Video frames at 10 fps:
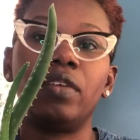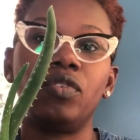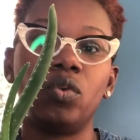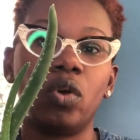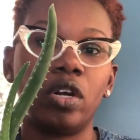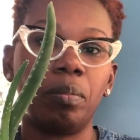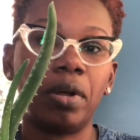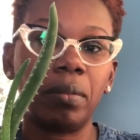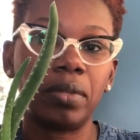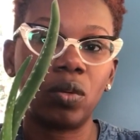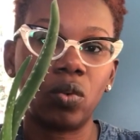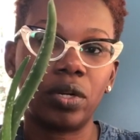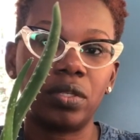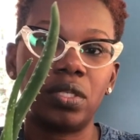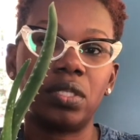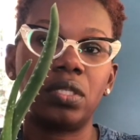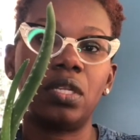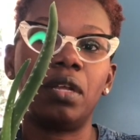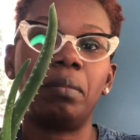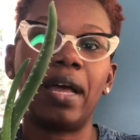If you are on a public water
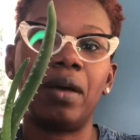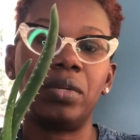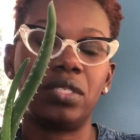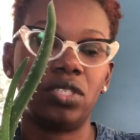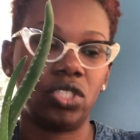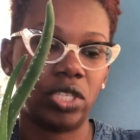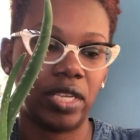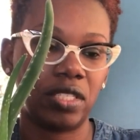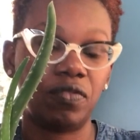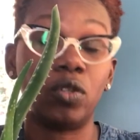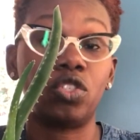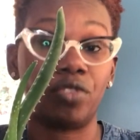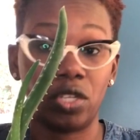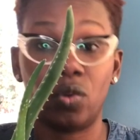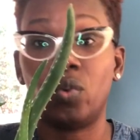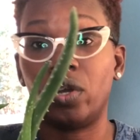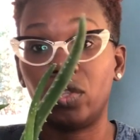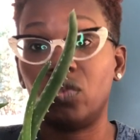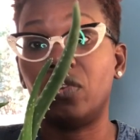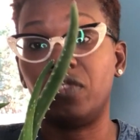system, I would suggest filtering your water
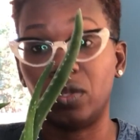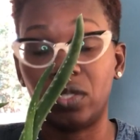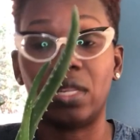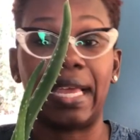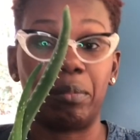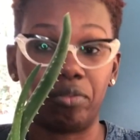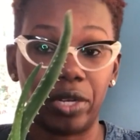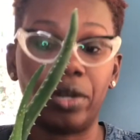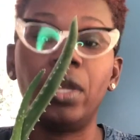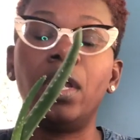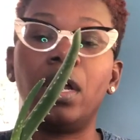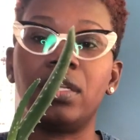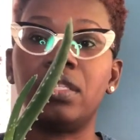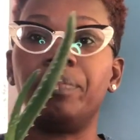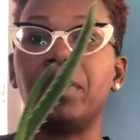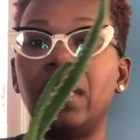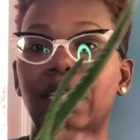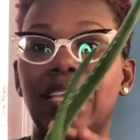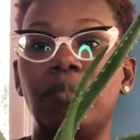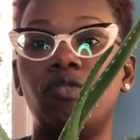through a filter like Brita or something
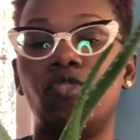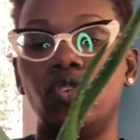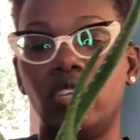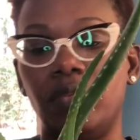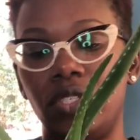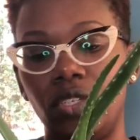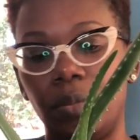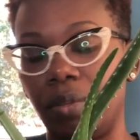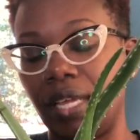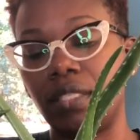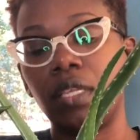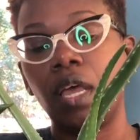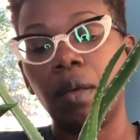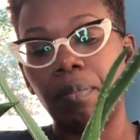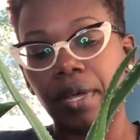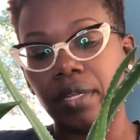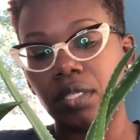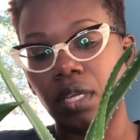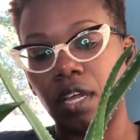like that before you give it to your plants. But